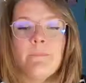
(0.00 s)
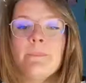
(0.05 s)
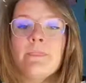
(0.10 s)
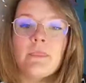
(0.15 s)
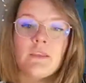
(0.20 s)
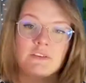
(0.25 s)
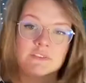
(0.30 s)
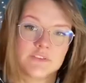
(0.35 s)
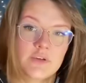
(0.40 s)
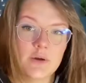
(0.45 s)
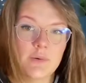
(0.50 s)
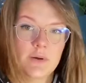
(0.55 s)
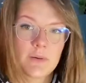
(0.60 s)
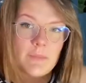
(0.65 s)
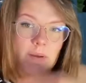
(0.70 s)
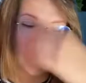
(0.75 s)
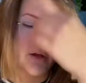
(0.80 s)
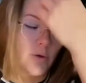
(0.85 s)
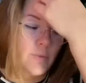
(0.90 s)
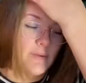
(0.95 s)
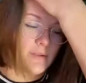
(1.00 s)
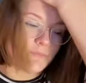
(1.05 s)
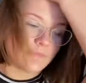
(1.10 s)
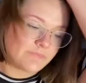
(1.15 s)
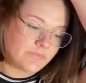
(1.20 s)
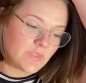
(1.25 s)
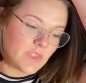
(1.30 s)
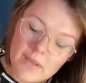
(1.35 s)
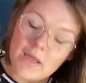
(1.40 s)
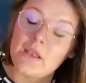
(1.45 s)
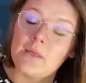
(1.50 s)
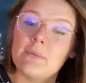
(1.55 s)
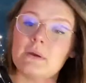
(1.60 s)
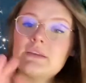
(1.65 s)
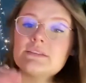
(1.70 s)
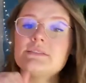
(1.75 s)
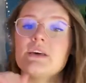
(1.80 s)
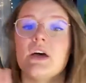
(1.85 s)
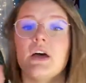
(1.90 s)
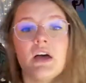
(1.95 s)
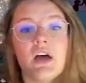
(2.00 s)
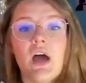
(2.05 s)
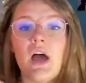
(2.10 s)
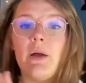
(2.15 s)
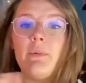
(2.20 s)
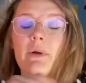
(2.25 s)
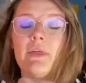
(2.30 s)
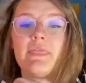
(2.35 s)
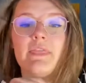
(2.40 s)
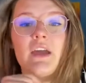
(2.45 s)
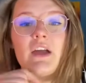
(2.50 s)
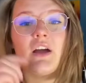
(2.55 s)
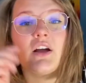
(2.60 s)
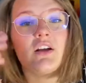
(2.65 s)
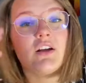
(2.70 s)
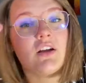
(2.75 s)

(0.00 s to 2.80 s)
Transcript: So I wear my helmet. Anyways, I went there.